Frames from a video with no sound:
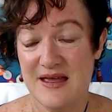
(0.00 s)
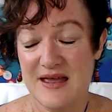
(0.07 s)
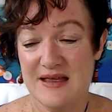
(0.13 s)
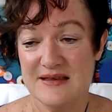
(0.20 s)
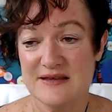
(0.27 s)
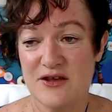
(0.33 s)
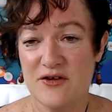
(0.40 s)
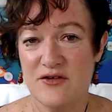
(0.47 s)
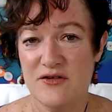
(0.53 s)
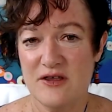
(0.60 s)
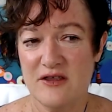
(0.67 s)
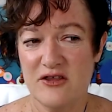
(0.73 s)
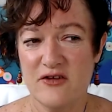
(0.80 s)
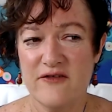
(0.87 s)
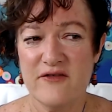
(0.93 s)
So
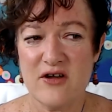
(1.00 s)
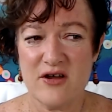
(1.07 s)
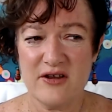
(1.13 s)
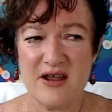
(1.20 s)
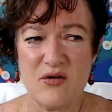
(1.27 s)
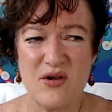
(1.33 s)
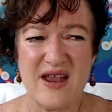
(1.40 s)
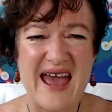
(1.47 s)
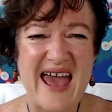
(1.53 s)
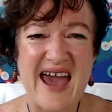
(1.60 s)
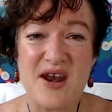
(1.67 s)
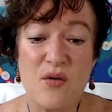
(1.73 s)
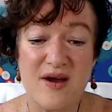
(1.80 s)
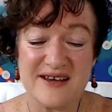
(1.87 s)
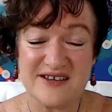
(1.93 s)
you're going, well, how
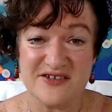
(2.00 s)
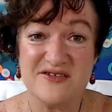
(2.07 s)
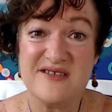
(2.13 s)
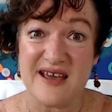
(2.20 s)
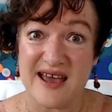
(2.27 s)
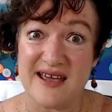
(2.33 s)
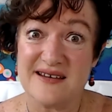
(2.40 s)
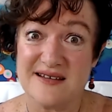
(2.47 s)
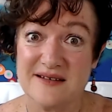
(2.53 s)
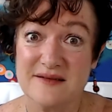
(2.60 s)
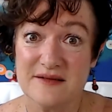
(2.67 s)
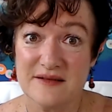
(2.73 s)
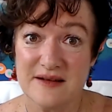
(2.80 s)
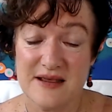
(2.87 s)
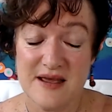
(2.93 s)
do I do that?
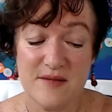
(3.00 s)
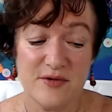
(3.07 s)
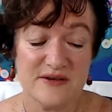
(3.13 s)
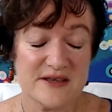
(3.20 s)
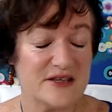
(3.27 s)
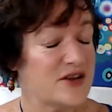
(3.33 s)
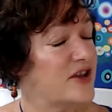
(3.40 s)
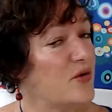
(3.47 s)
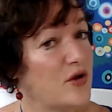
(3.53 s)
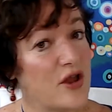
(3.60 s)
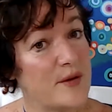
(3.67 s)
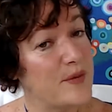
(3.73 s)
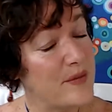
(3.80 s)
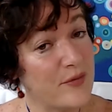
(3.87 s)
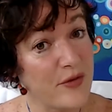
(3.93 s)
Because I tell you, a lot
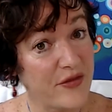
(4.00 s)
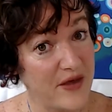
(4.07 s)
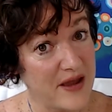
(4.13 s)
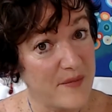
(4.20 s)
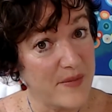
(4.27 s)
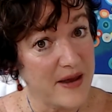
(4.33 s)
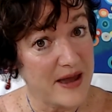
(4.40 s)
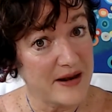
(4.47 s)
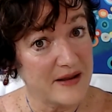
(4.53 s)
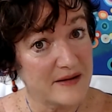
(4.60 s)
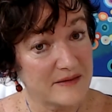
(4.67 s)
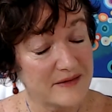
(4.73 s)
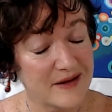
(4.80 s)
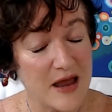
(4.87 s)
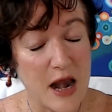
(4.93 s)
of people think about it,
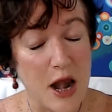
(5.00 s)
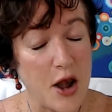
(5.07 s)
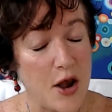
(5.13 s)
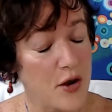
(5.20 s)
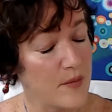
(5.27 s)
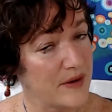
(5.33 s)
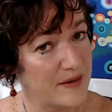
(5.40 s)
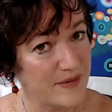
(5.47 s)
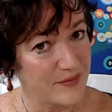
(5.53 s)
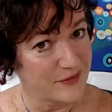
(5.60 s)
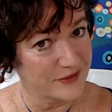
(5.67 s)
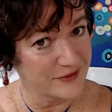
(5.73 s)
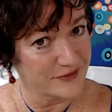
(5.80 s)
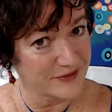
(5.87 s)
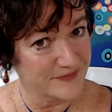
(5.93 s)
not many people
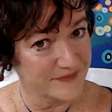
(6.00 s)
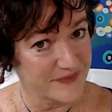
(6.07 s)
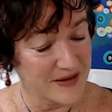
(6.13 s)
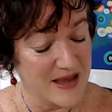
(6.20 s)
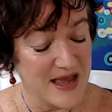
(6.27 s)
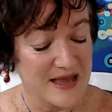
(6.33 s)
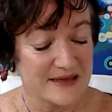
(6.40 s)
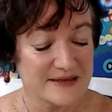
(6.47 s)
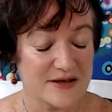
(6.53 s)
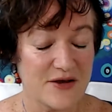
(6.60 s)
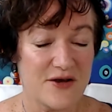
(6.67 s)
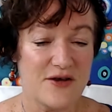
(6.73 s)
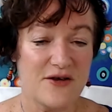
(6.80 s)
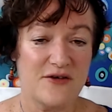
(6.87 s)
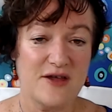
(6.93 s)
do it.
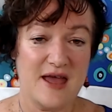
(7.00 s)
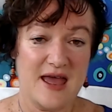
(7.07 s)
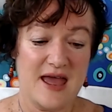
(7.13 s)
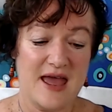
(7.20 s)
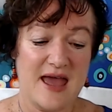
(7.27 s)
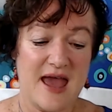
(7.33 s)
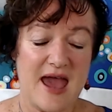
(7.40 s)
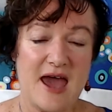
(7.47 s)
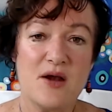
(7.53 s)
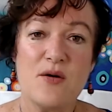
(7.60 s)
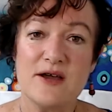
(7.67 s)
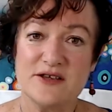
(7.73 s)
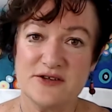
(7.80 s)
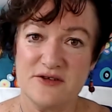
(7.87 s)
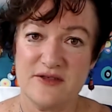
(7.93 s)
So how do
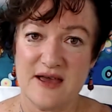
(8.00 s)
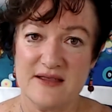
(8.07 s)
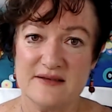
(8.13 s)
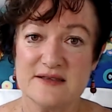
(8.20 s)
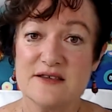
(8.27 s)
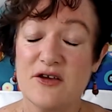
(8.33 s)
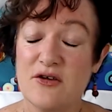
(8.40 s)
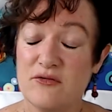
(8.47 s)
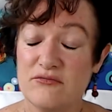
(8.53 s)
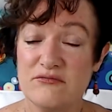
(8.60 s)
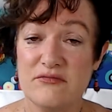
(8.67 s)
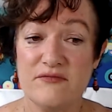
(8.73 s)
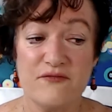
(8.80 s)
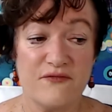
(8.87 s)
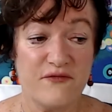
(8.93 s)
I do that? So
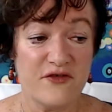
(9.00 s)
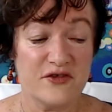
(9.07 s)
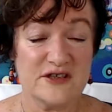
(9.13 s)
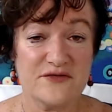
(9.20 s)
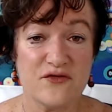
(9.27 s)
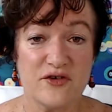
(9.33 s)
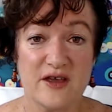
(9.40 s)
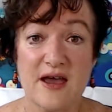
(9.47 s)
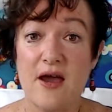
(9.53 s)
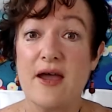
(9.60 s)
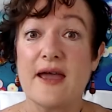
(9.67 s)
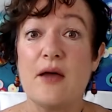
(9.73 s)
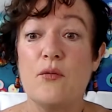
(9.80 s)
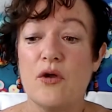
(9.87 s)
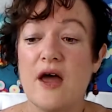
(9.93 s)
first of all, you go,
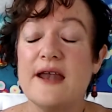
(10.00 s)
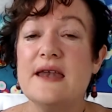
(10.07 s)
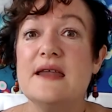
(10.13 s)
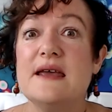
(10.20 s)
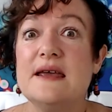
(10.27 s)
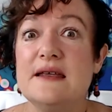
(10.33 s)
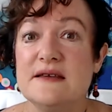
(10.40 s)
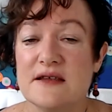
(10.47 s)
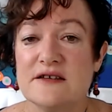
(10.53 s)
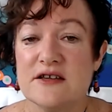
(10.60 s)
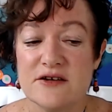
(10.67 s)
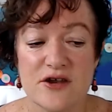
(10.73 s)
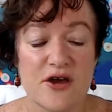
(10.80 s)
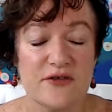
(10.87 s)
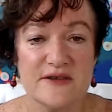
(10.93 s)
okay, well, I need to
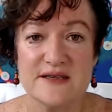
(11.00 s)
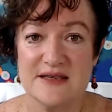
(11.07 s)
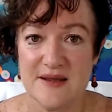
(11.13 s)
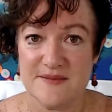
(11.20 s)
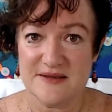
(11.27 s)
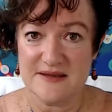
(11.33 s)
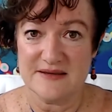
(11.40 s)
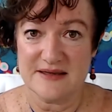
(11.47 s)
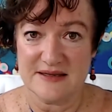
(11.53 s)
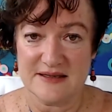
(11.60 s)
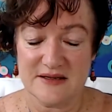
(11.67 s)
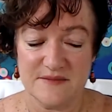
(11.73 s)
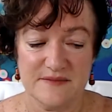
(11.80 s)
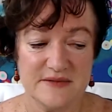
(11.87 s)
know the steps, the system.